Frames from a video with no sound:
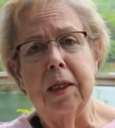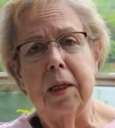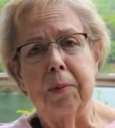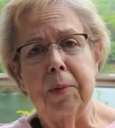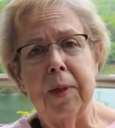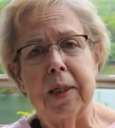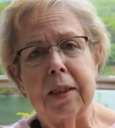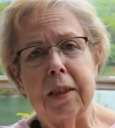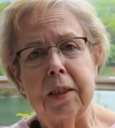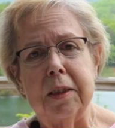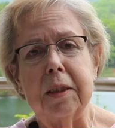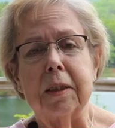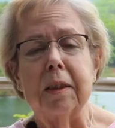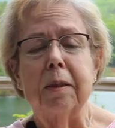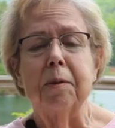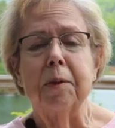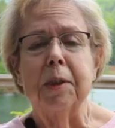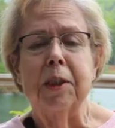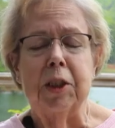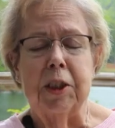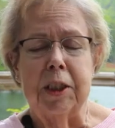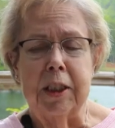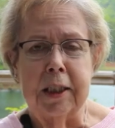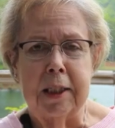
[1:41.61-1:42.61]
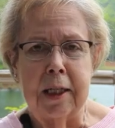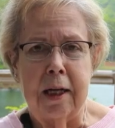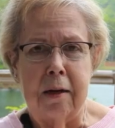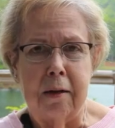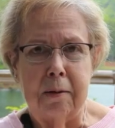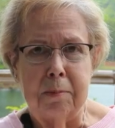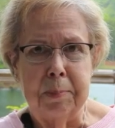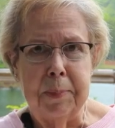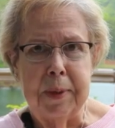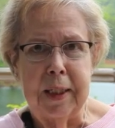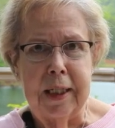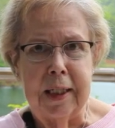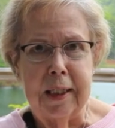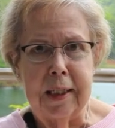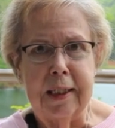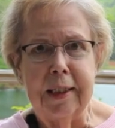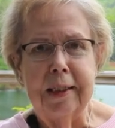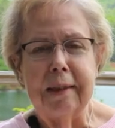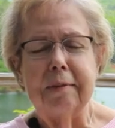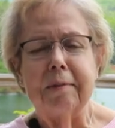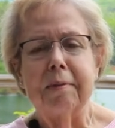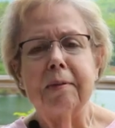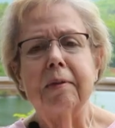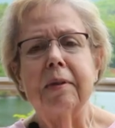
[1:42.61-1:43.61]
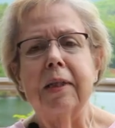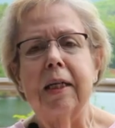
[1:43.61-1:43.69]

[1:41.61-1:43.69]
know what to do. And she called me.